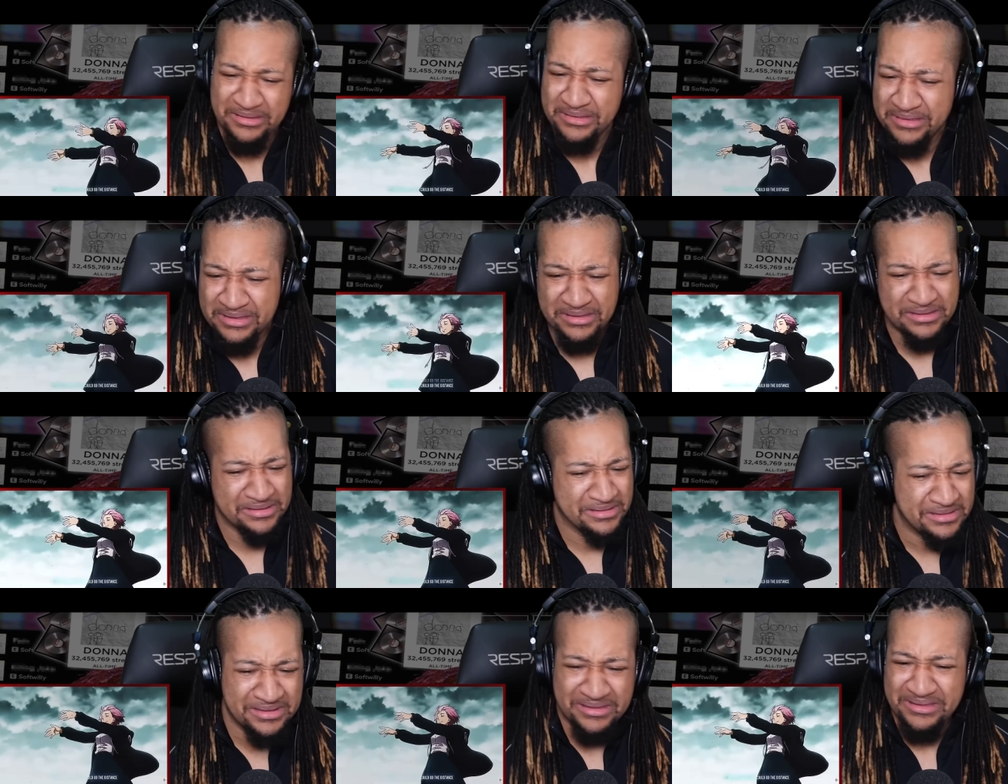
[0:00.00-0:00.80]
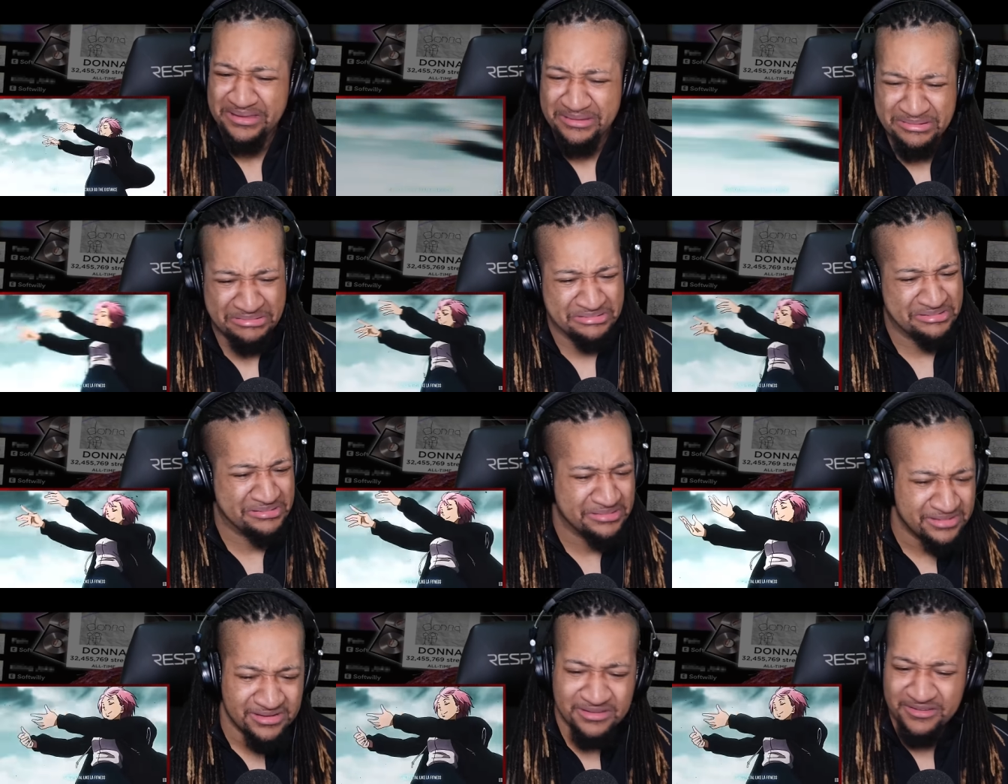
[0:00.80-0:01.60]
he couldn't go to this it. I have the
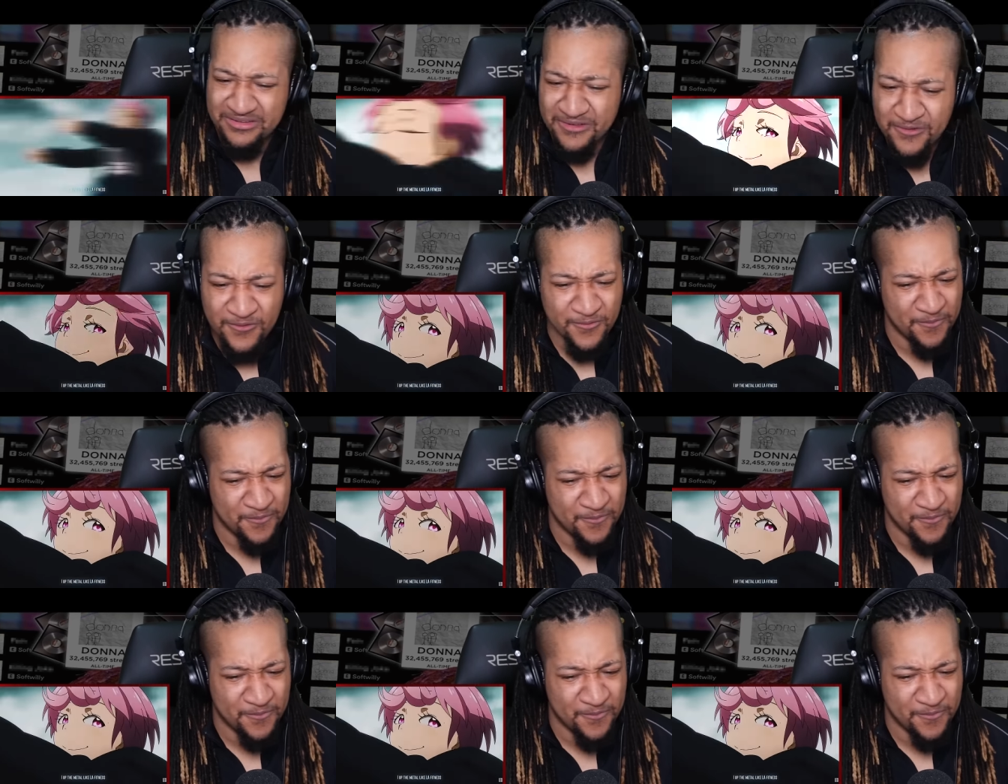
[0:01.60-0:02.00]
metal like LA